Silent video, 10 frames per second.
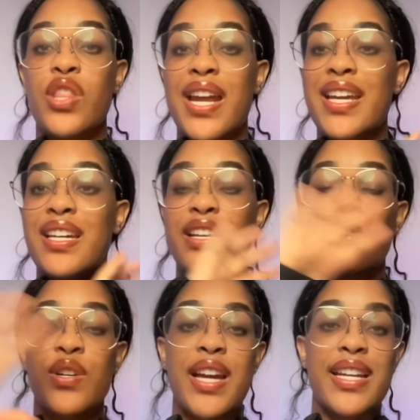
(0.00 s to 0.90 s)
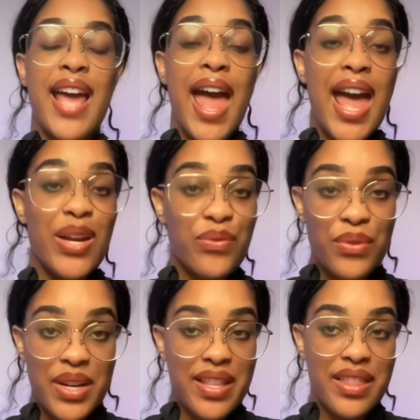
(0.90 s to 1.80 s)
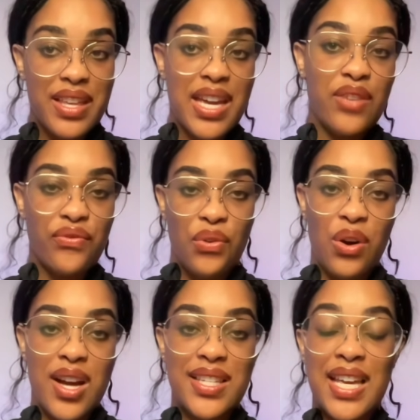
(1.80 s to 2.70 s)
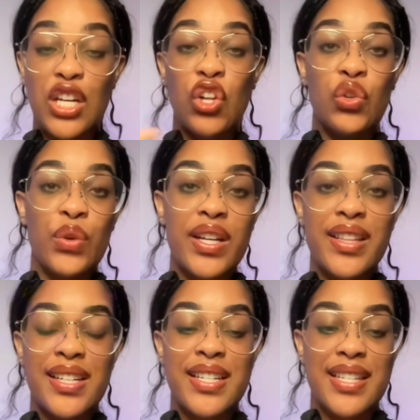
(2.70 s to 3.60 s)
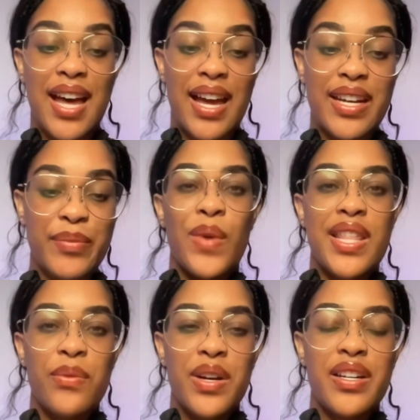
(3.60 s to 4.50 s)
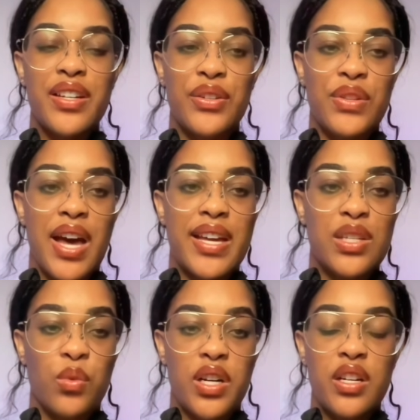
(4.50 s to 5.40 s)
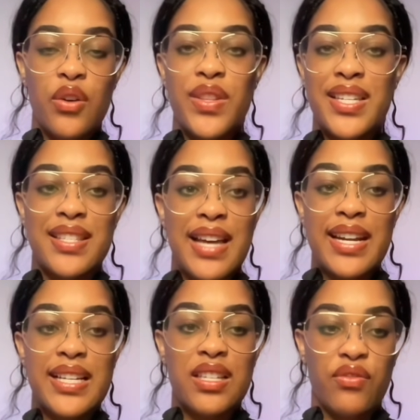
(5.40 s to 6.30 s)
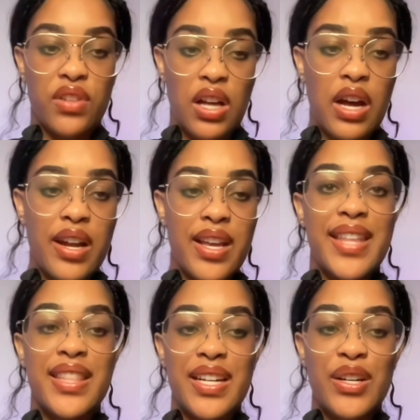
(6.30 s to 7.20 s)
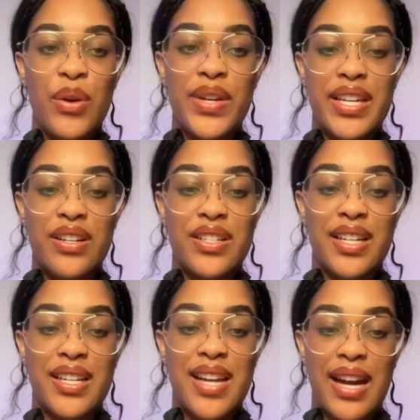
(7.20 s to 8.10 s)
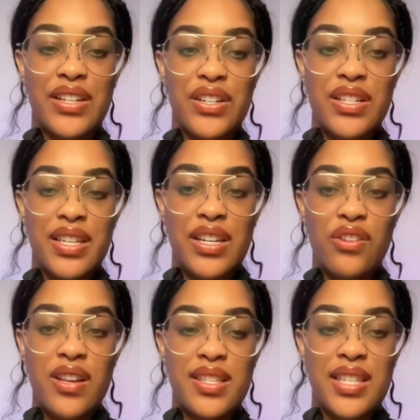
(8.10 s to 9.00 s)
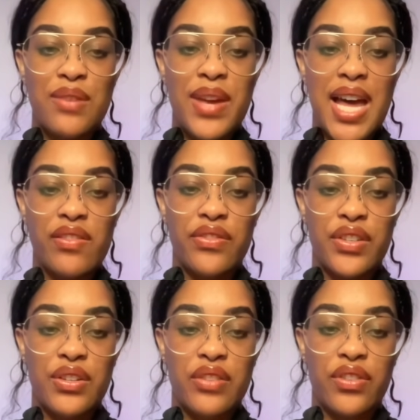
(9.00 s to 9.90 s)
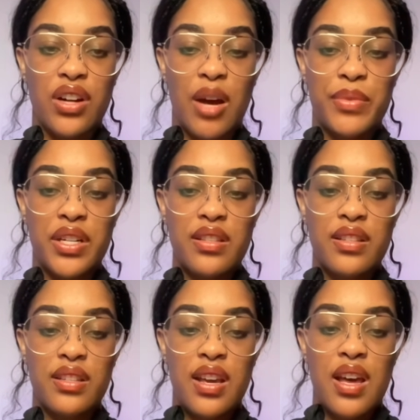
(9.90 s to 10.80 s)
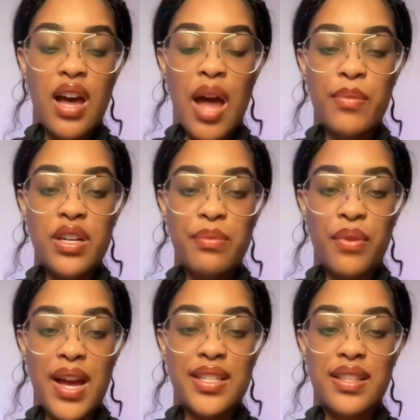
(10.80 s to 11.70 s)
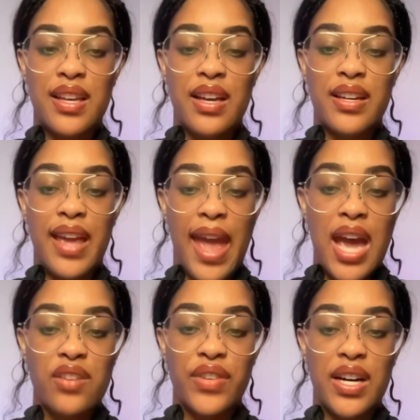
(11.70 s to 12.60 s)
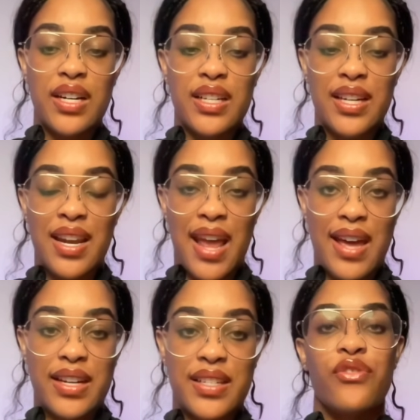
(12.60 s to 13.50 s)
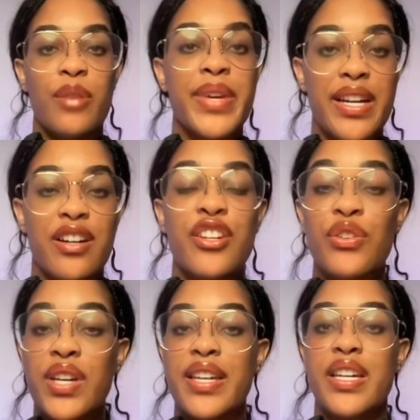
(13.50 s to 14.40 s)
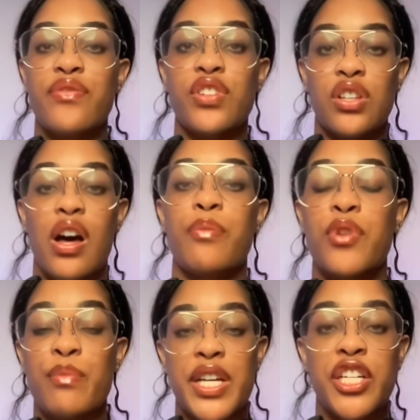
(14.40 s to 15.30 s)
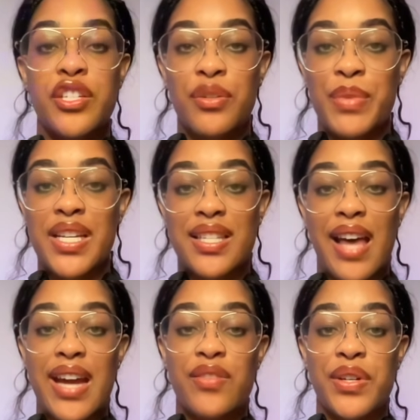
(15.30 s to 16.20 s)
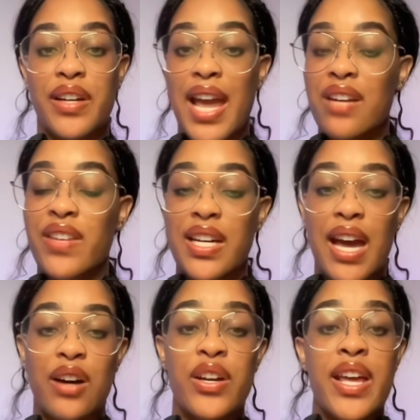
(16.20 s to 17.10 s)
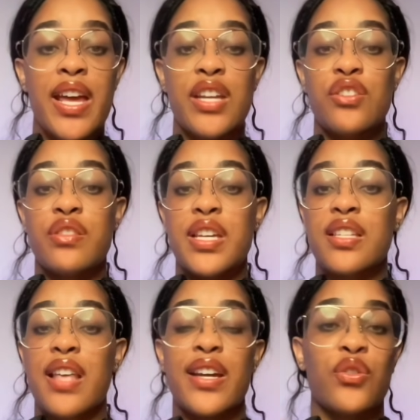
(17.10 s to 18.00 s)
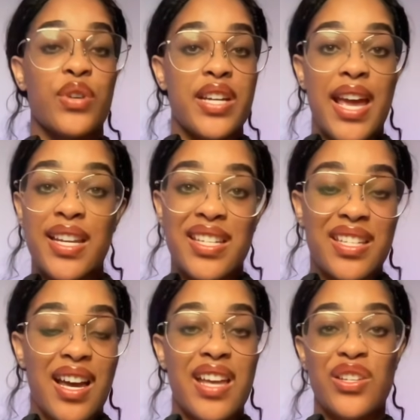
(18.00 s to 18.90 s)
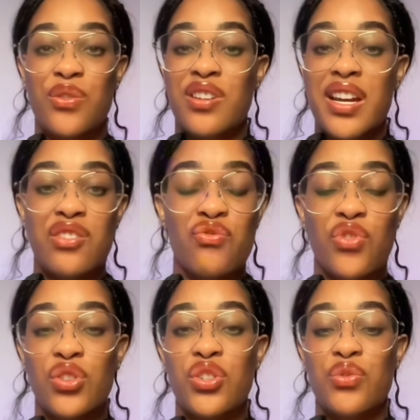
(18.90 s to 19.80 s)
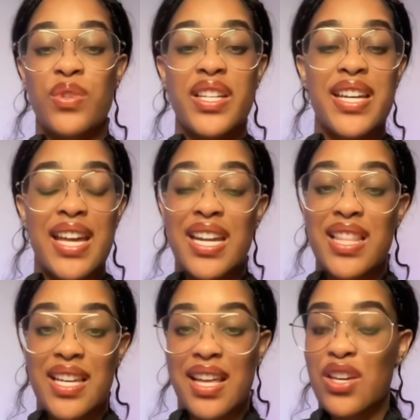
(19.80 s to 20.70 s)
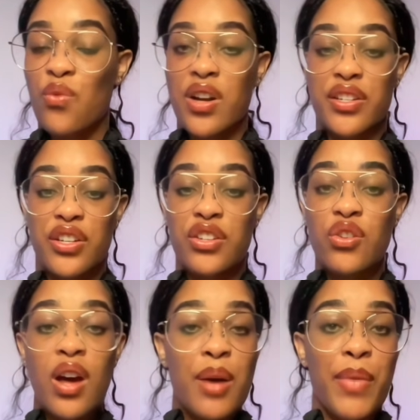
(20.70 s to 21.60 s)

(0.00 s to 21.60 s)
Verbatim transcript: so that it can create everything for us, including the design. The way that we're going to do that is we're going to go in the settings of Claude and then go here to connectors, and you can see we have a few different options. I'm gonna press the Canva Connect. From here, you can give Claude permission to be inside of your Canva account and do things like create designs, create new folders, really anything that you wanted to do